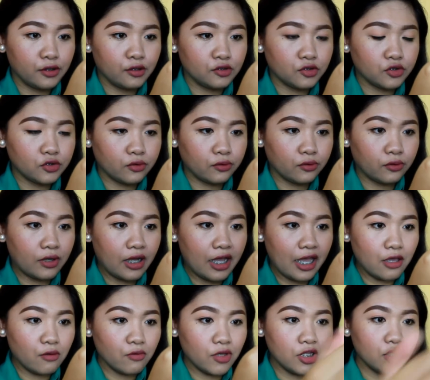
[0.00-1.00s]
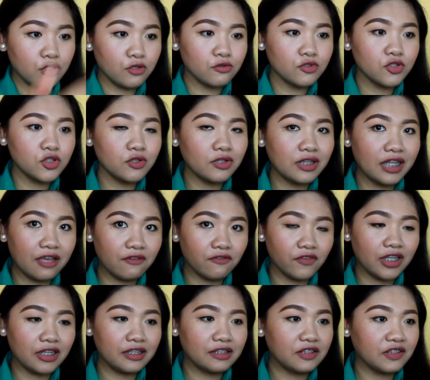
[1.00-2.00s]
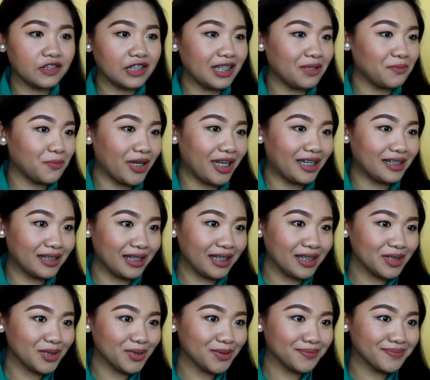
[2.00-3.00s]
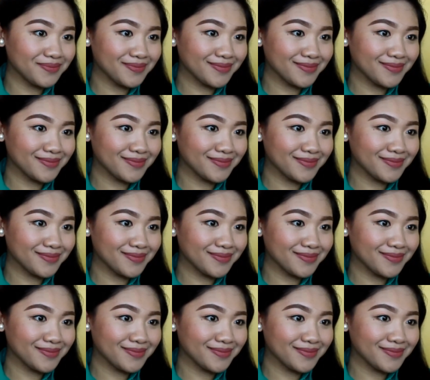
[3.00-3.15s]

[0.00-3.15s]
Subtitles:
So, I will use yung level 3 brightness.